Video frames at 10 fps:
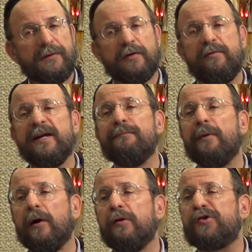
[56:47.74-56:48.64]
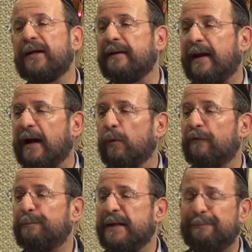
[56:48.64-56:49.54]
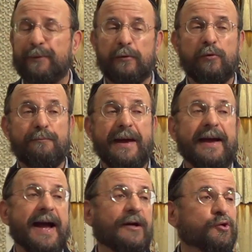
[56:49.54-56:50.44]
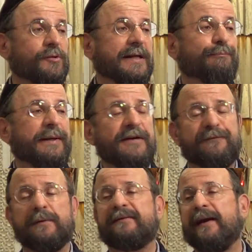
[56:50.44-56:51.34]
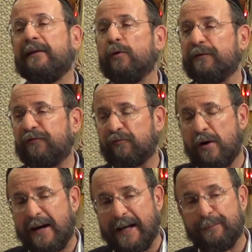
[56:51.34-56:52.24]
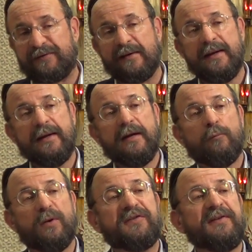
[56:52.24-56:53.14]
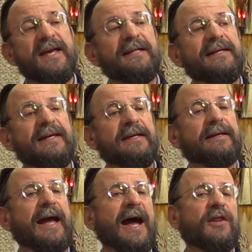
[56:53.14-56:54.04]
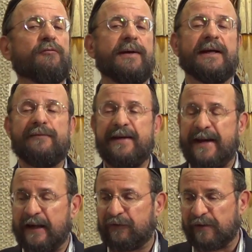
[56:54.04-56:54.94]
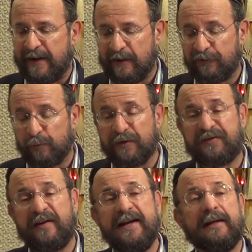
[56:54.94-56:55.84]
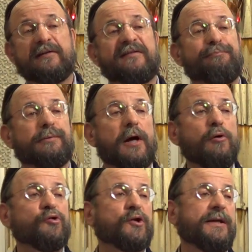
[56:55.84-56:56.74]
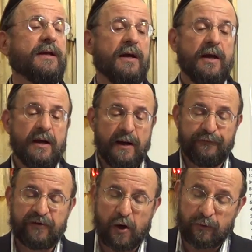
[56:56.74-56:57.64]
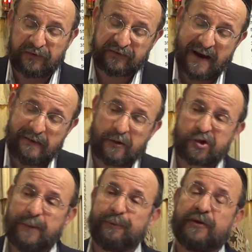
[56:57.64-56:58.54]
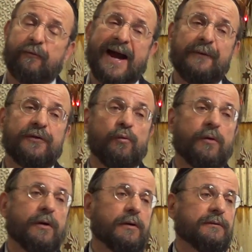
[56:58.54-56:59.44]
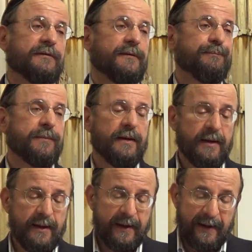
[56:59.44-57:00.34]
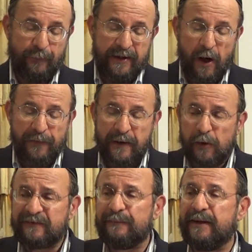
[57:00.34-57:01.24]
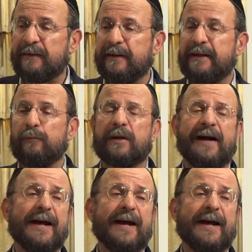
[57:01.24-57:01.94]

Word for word: the reemerging now of people who may actually be from the ten lost tribes. We're seeing the ingathering of the exiles. We're seeing an explosion of Torah scholarship throughout the world. And we know that ultimately what